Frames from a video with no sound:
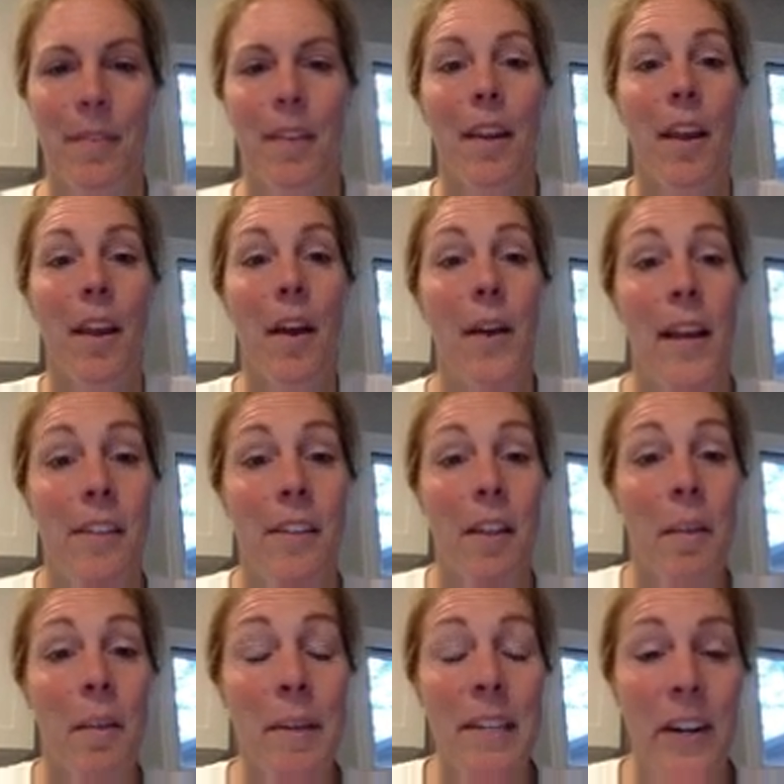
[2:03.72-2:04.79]
Okay, so the
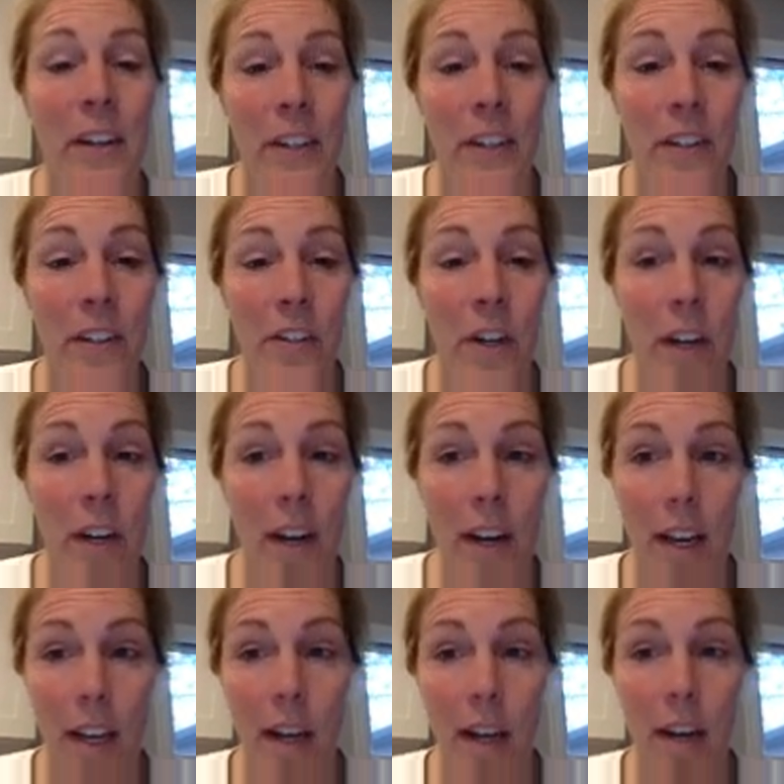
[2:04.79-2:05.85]
materials you're going to
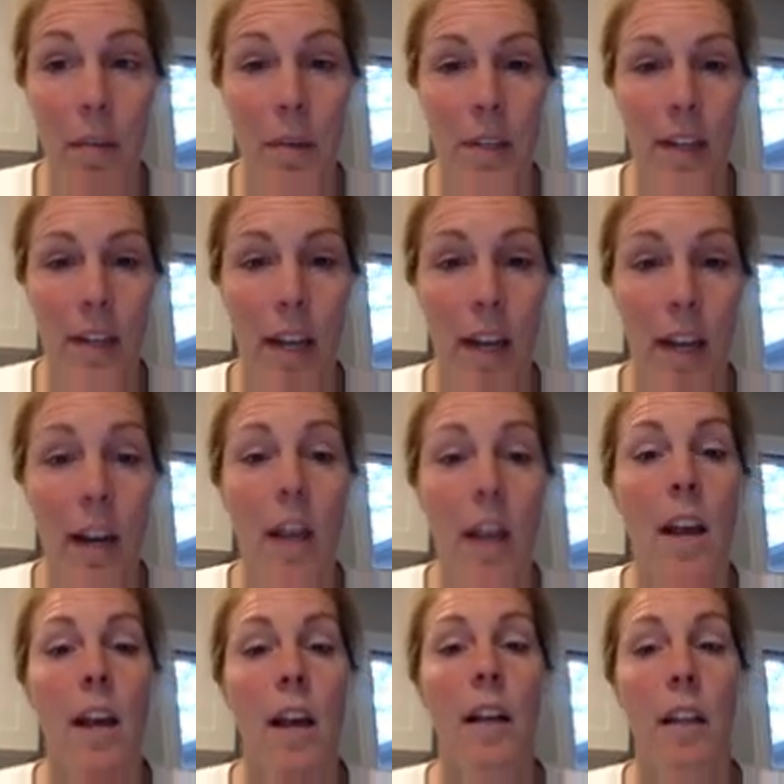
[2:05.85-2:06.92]
need, once again,
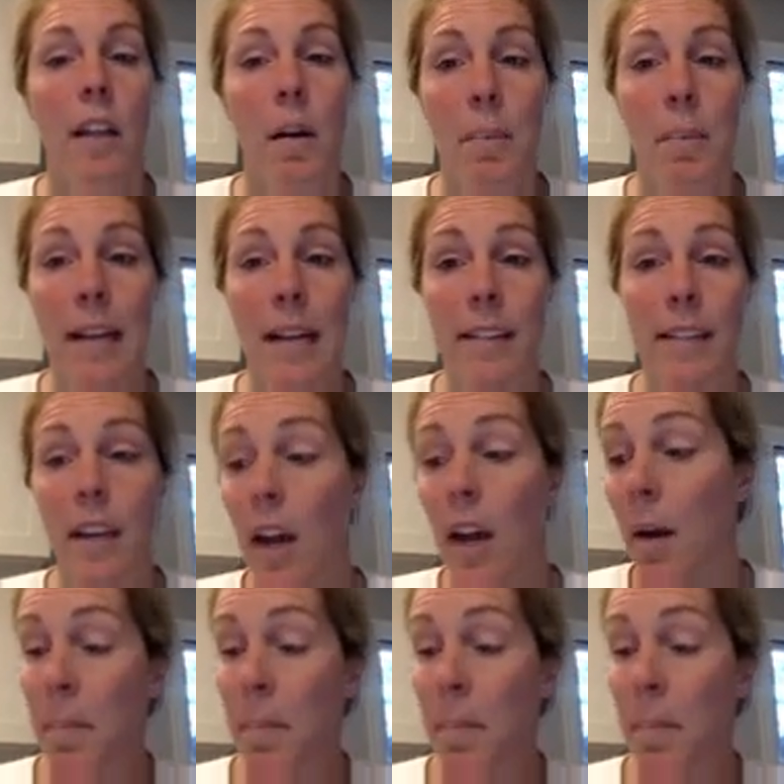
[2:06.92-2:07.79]
clear plastic cup.